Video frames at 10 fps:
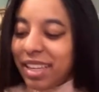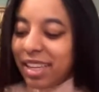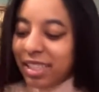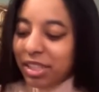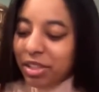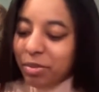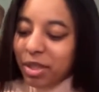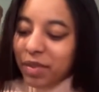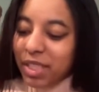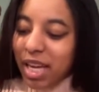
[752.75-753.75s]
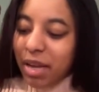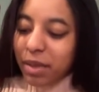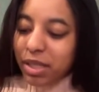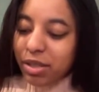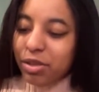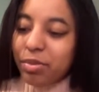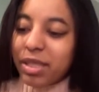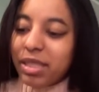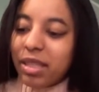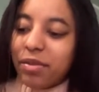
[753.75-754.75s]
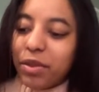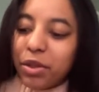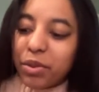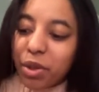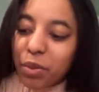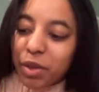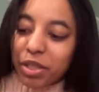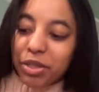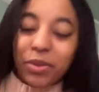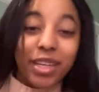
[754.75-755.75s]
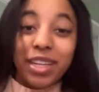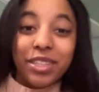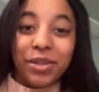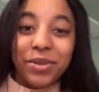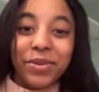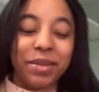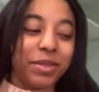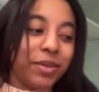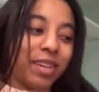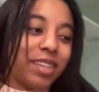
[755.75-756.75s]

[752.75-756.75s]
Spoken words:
it's a little bit of a time consuming if you don't know what you're doing, and I don't know what I'm doing.